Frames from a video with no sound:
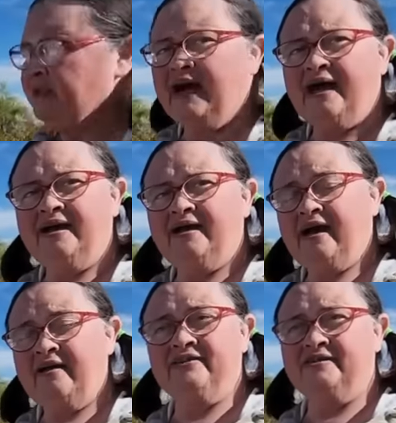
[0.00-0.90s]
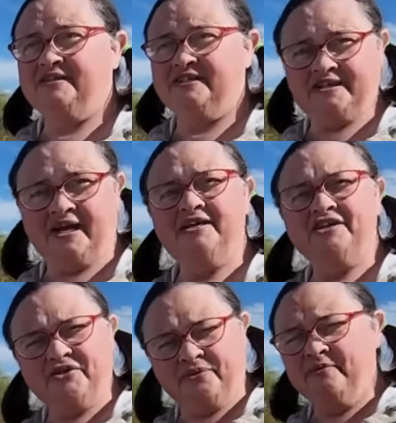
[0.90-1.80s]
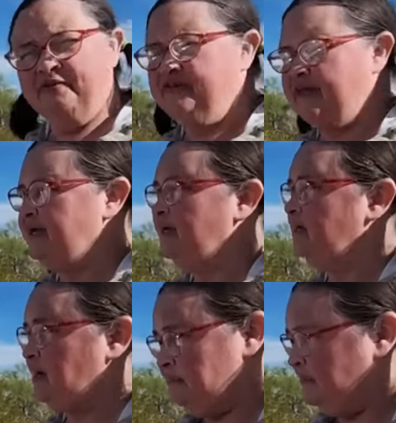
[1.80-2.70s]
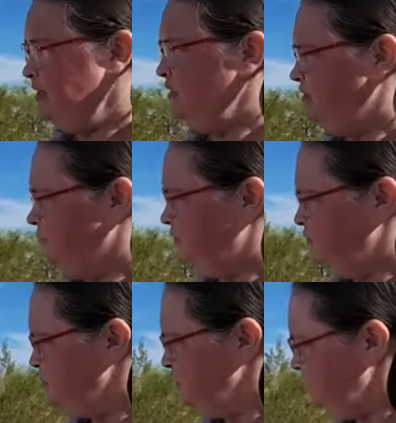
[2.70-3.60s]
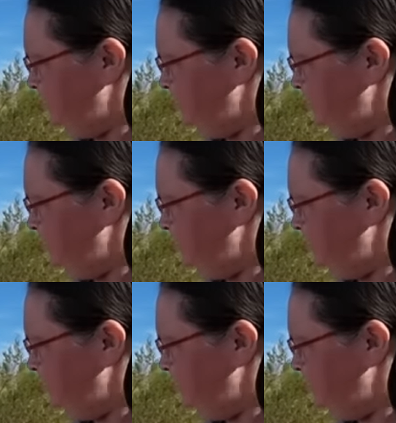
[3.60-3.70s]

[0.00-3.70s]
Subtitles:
I haven't decided to remove that yet. I might in the future.